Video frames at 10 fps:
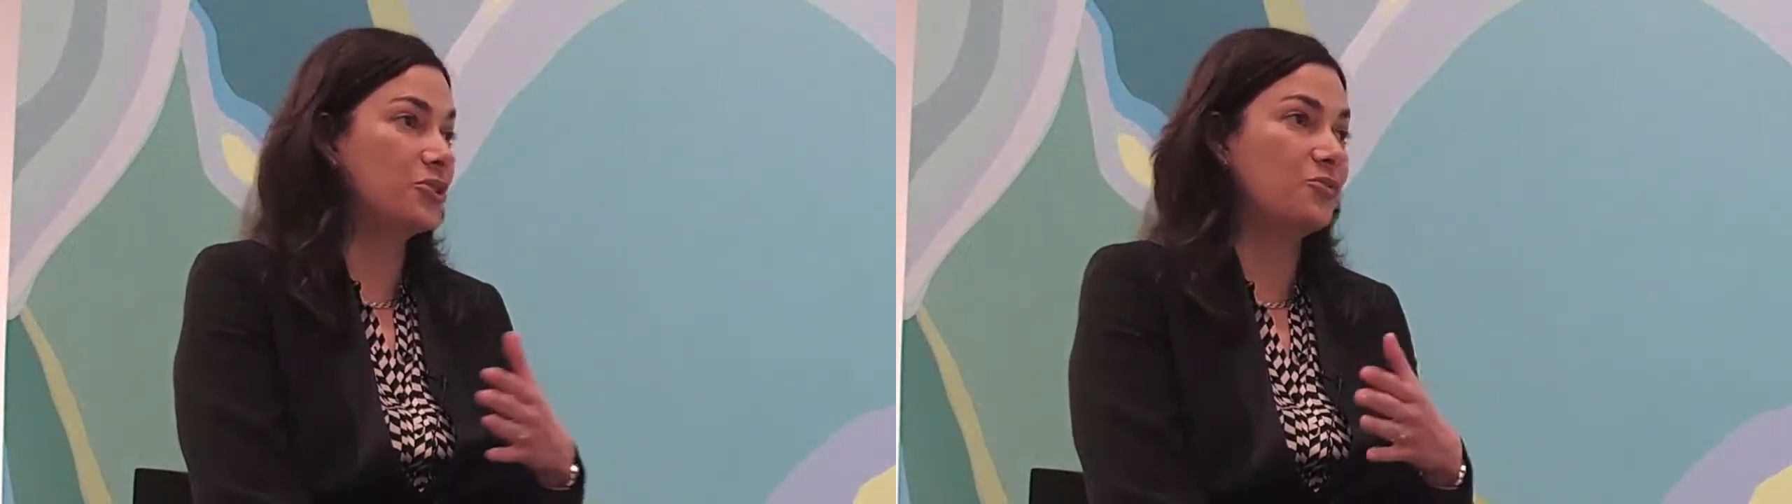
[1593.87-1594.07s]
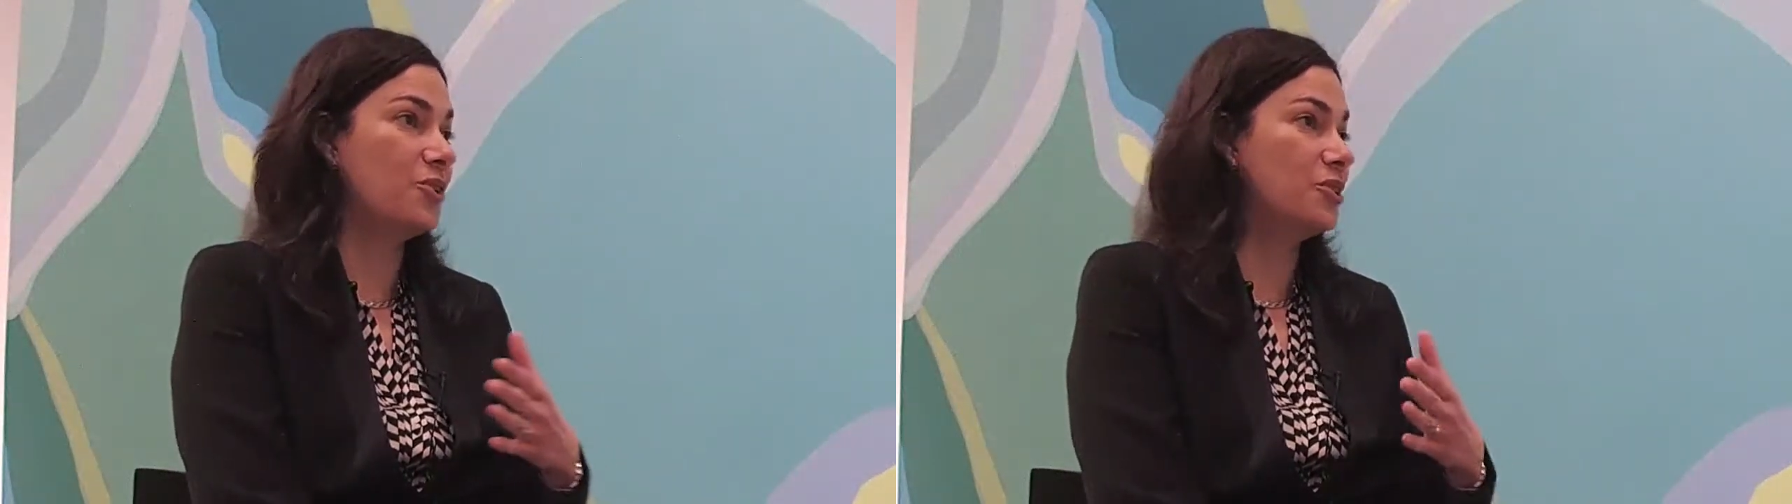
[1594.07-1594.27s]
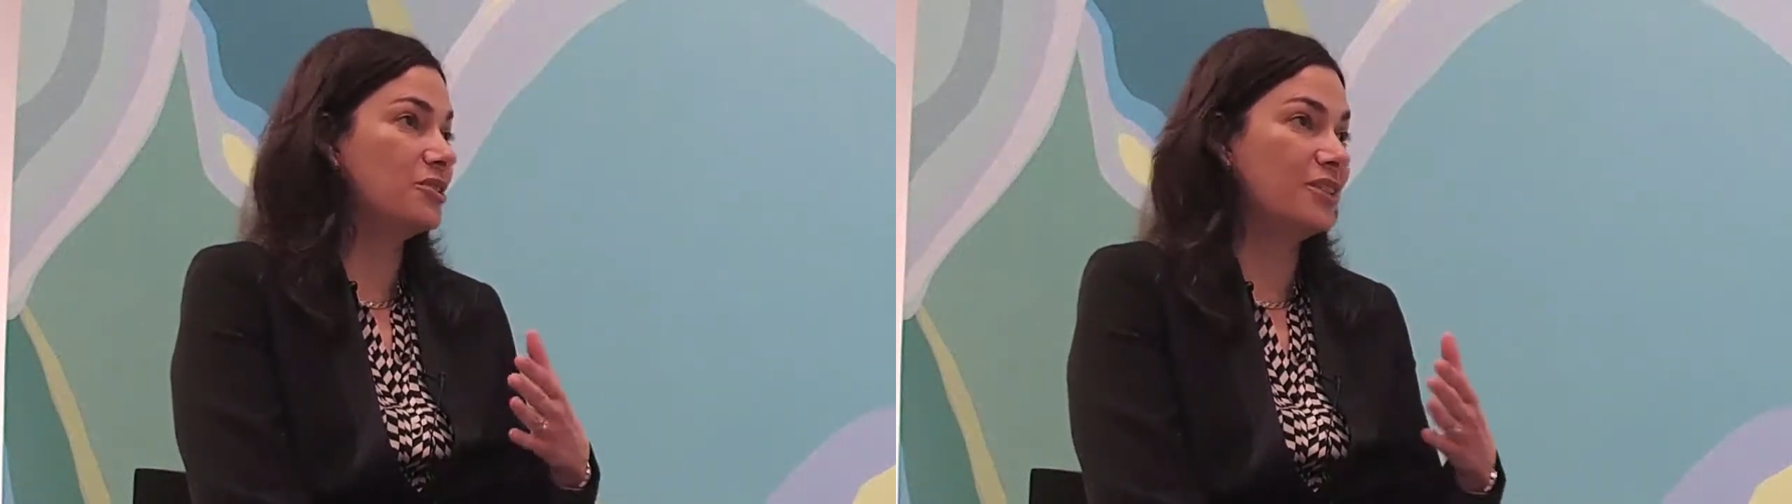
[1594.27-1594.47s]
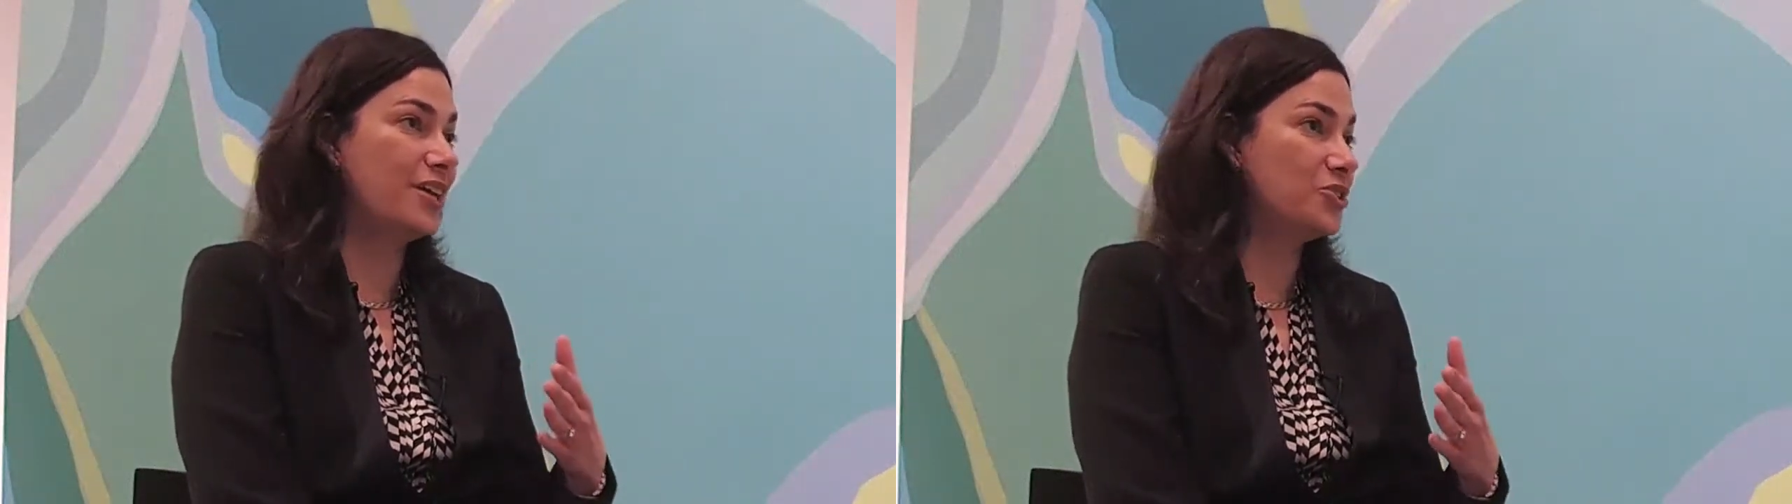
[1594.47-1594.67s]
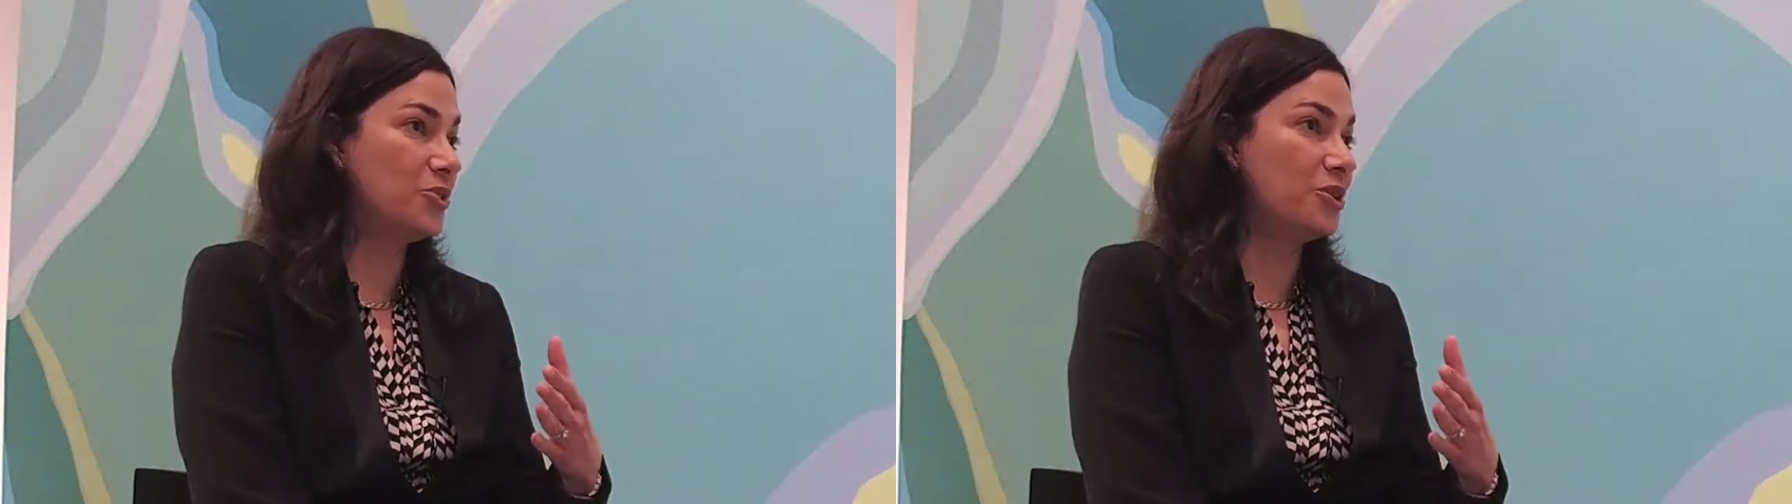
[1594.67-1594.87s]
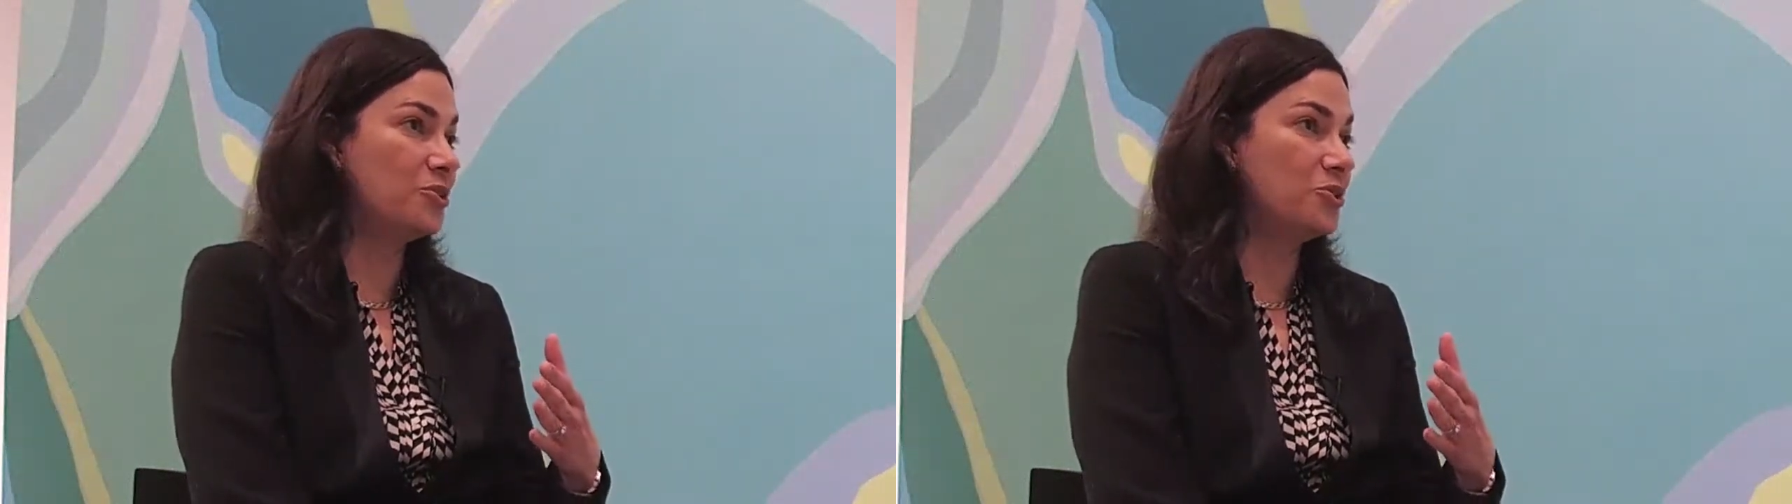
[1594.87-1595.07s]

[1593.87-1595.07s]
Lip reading: It's very exaggerated.